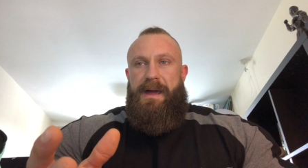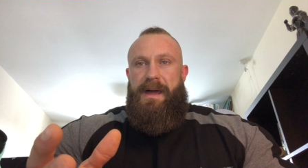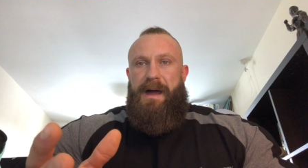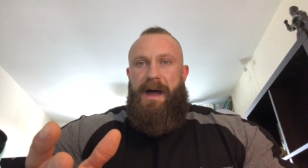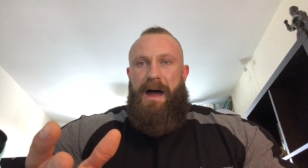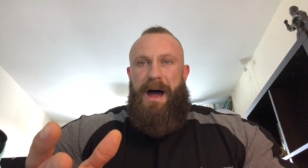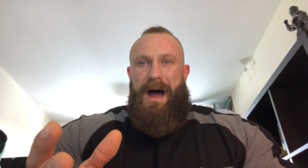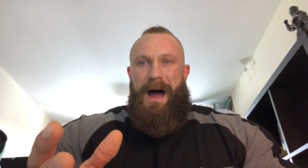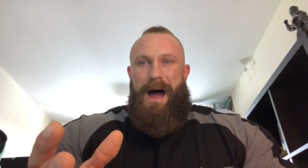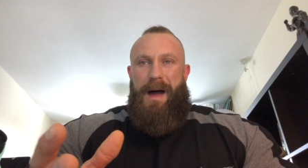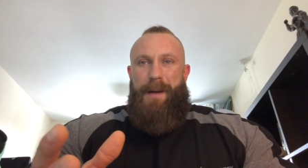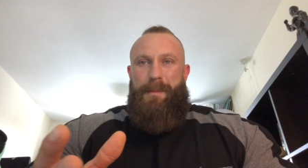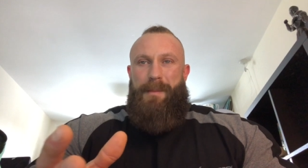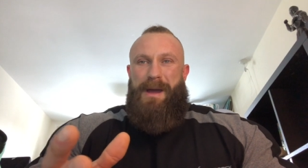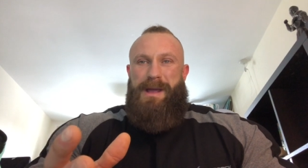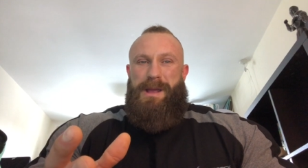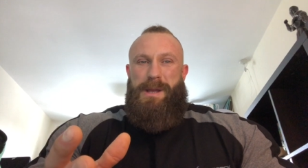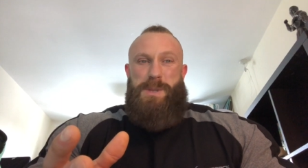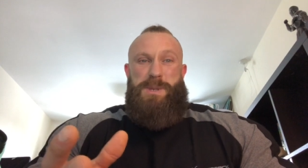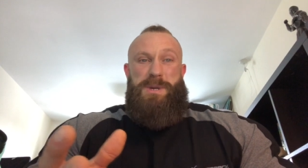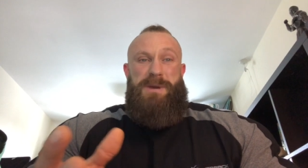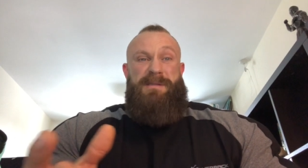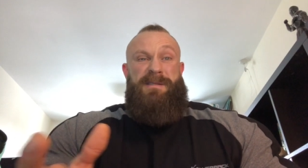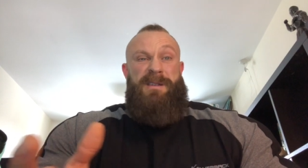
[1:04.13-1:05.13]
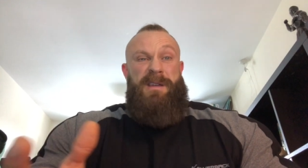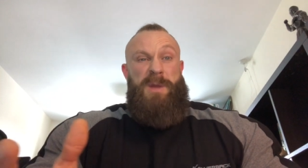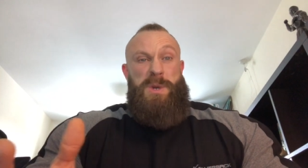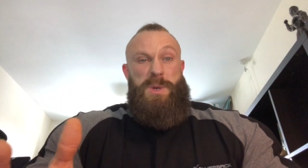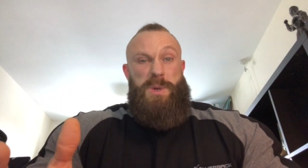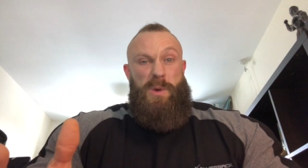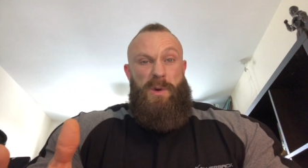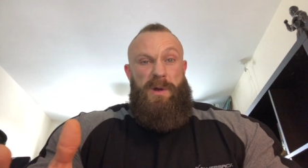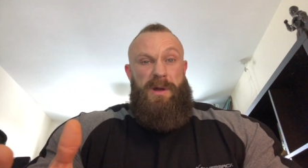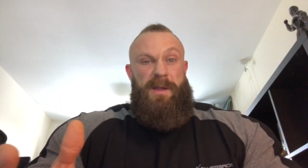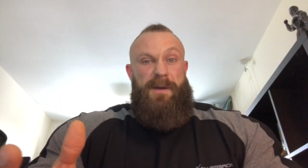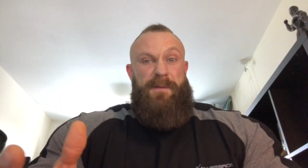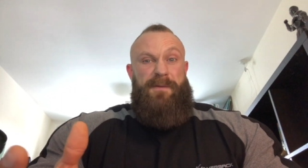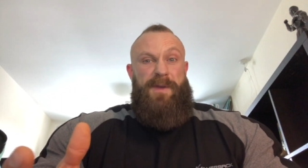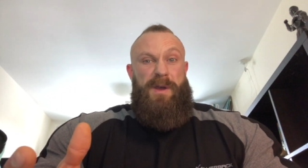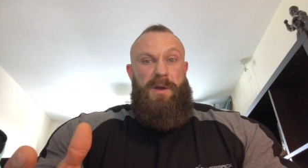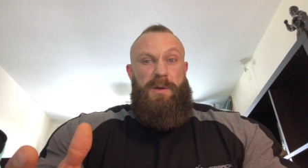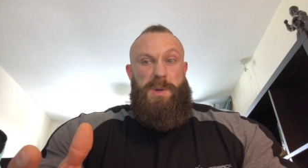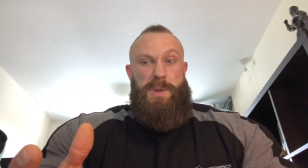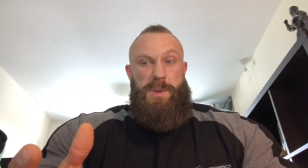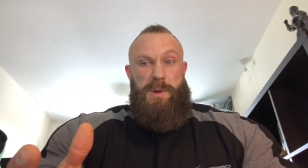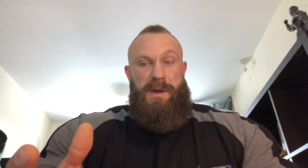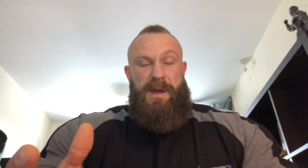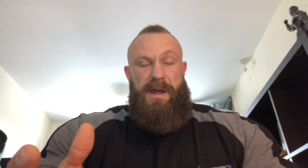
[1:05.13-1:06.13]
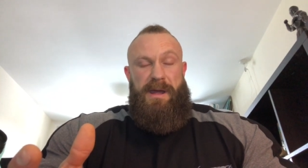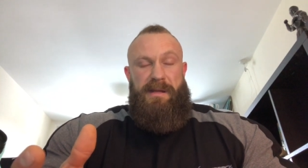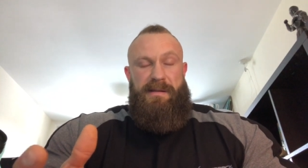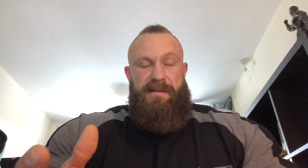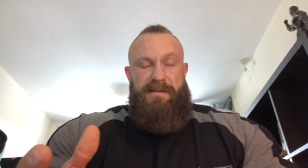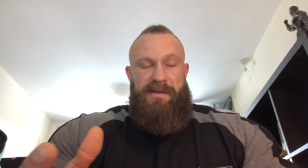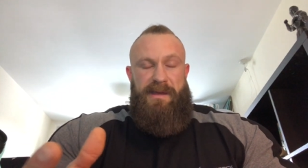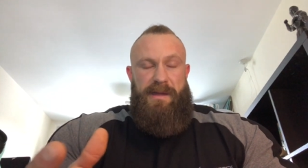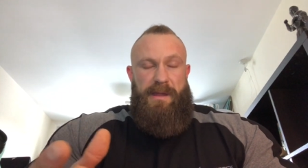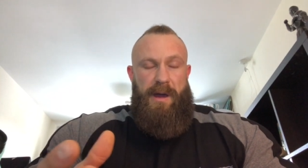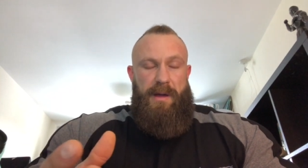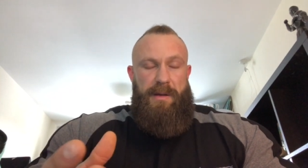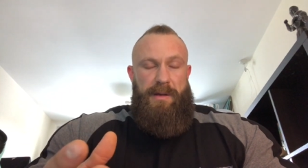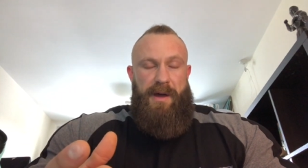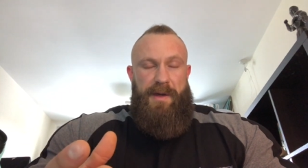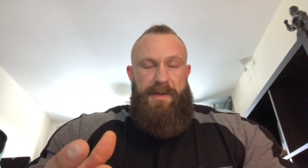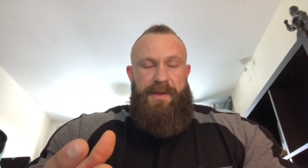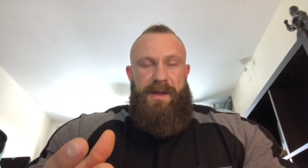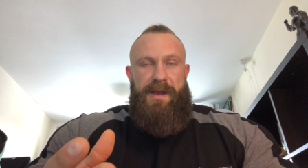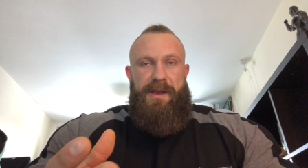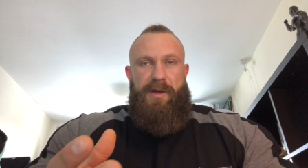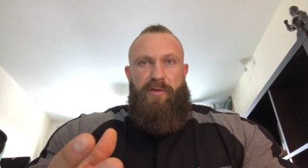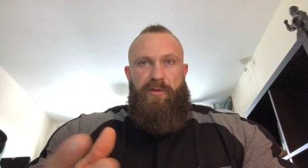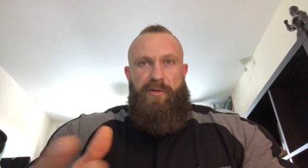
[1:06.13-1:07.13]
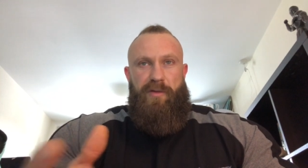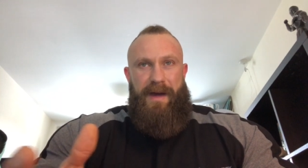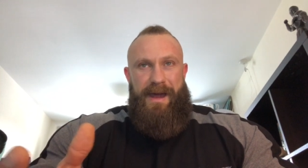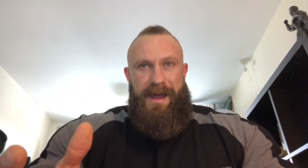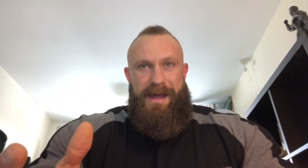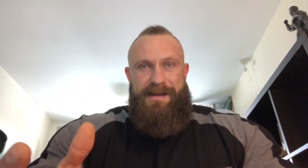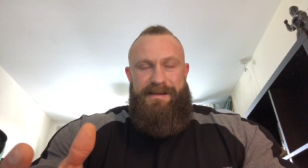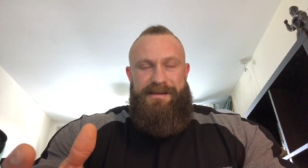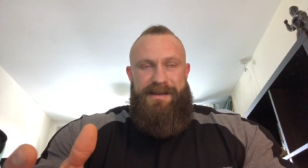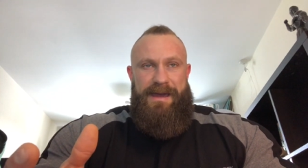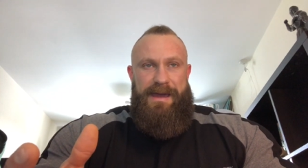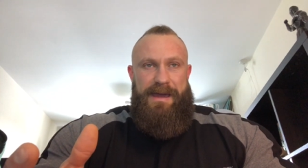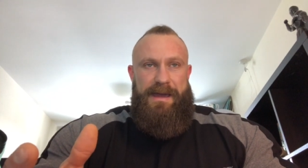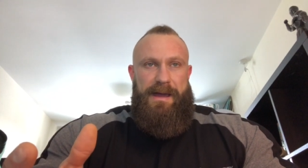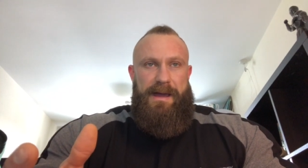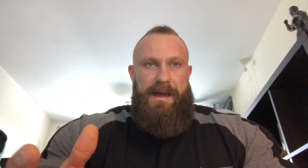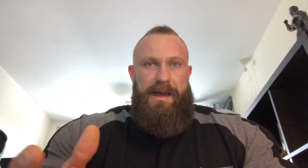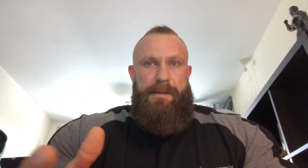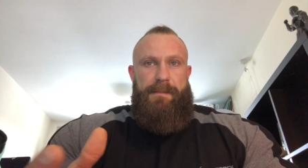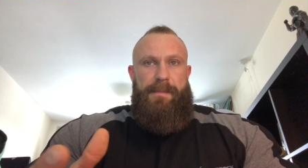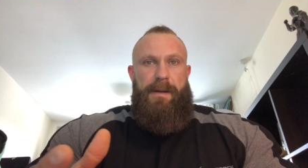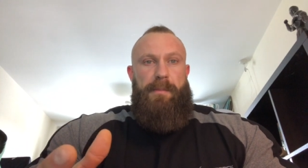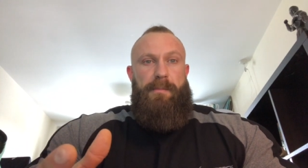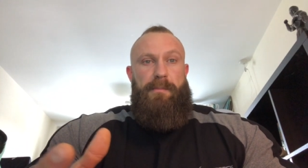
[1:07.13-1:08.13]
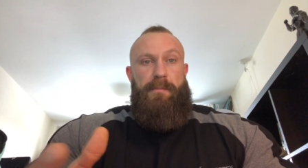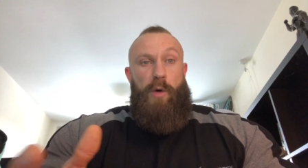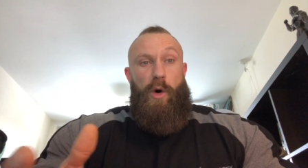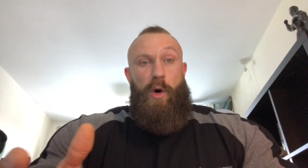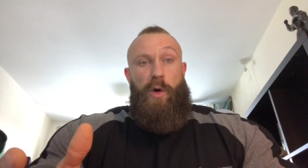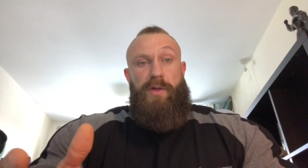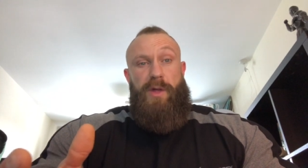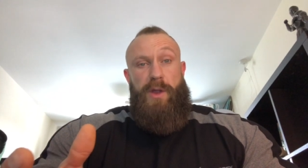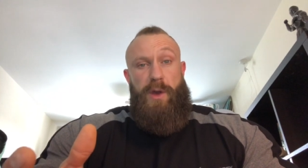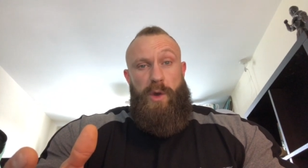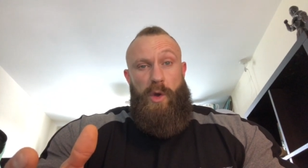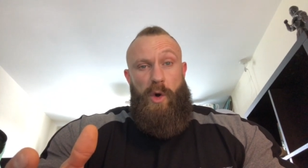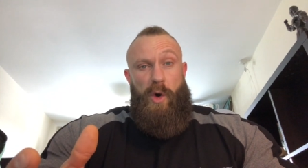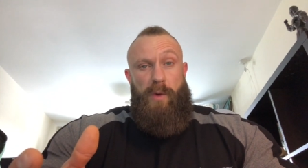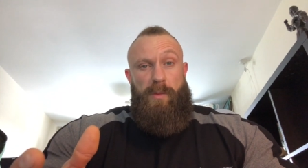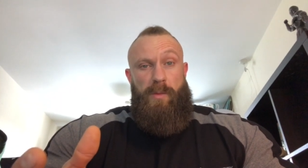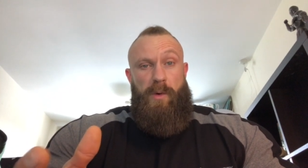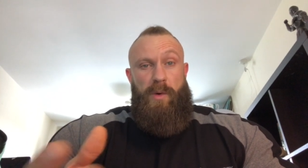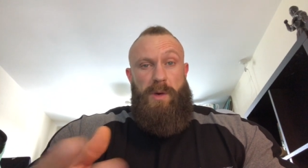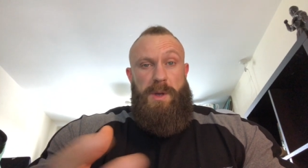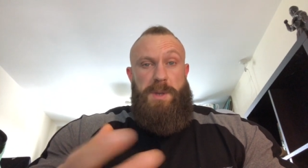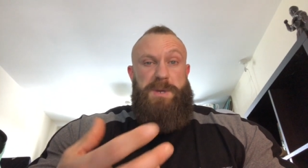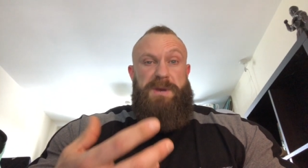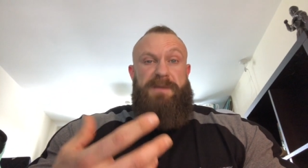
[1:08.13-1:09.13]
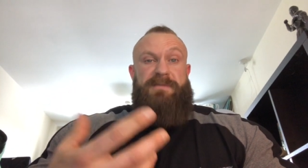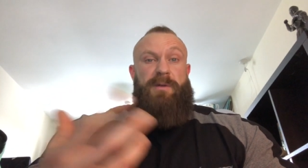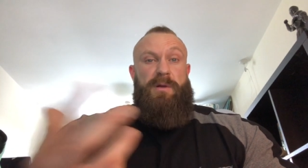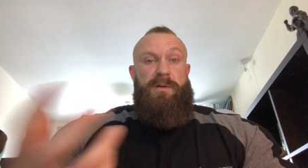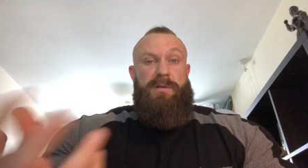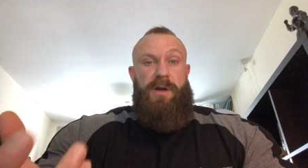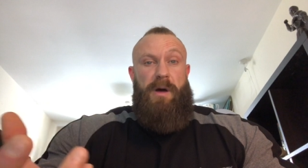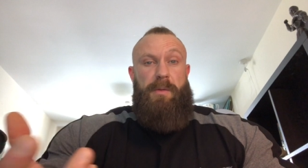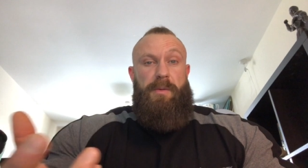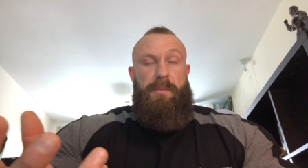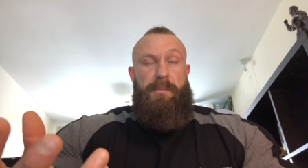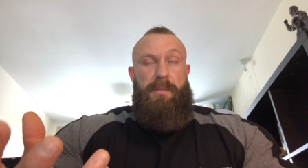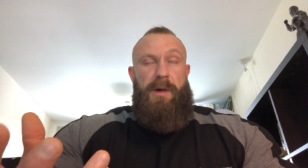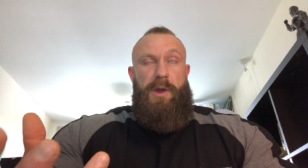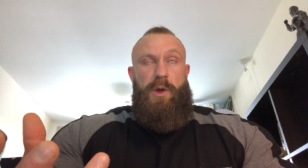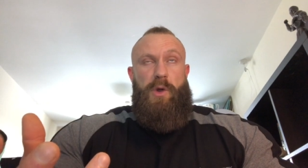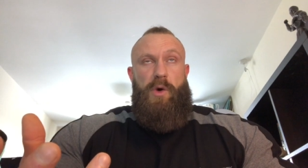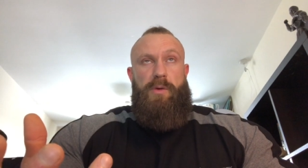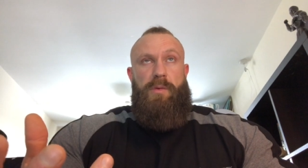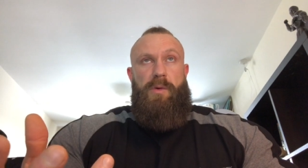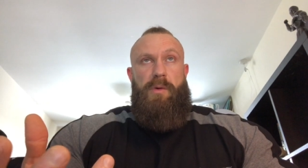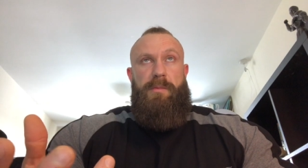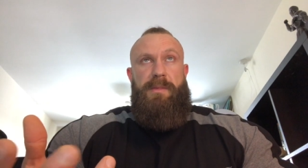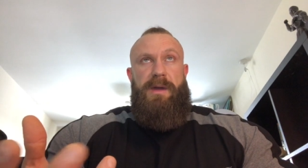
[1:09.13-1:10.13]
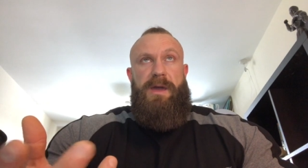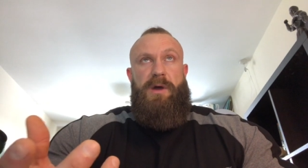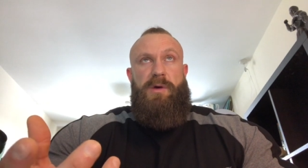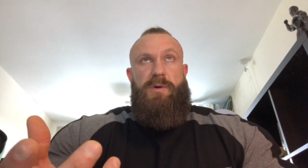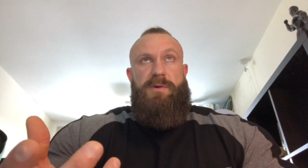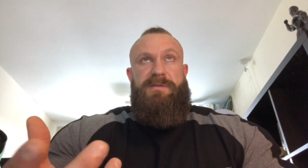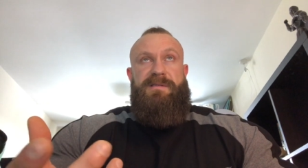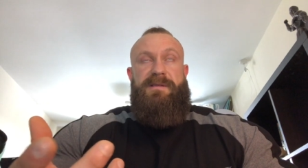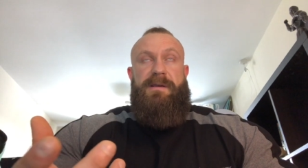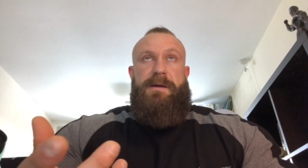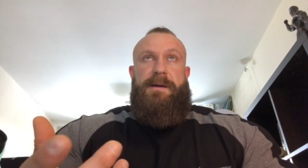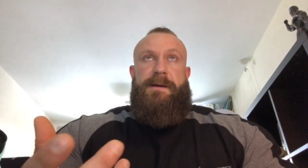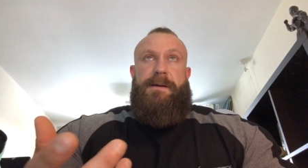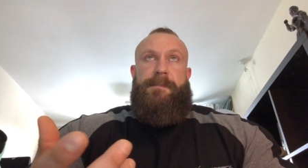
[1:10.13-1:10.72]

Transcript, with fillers: Um, and I just enjoyed a few treats, you know, nothing crazy, but more than normal and just on top of my normal meals.